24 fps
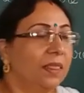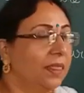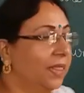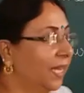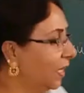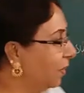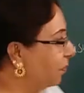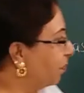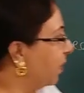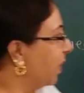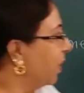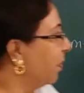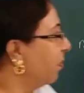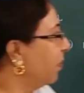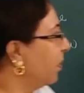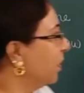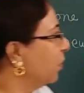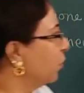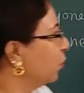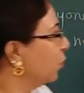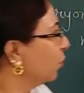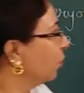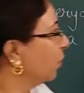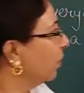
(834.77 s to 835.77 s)
that people
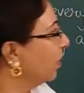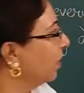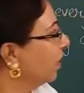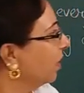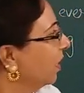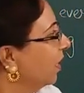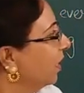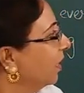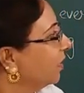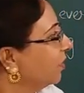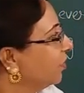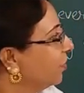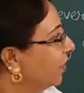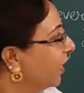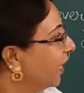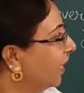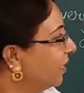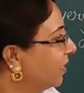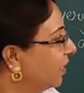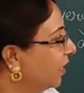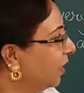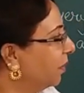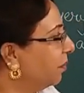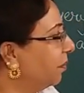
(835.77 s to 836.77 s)
should
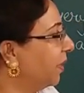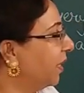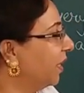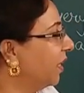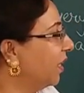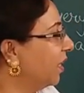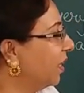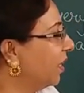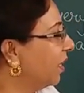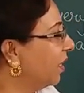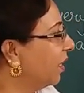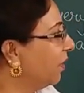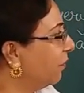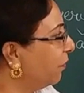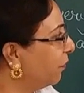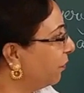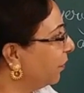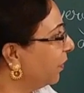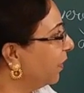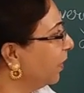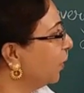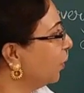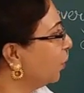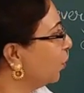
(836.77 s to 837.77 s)
judge him in a
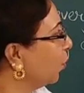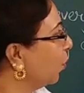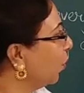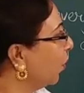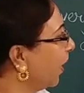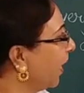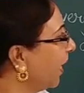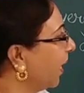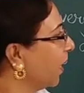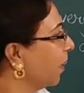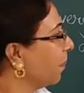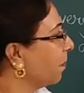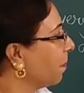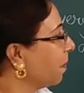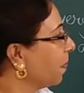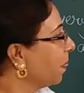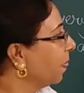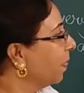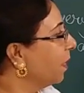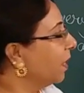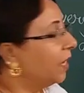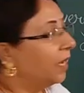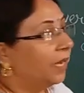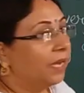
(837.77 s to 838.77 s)
different
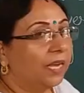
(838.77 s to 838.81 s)
way,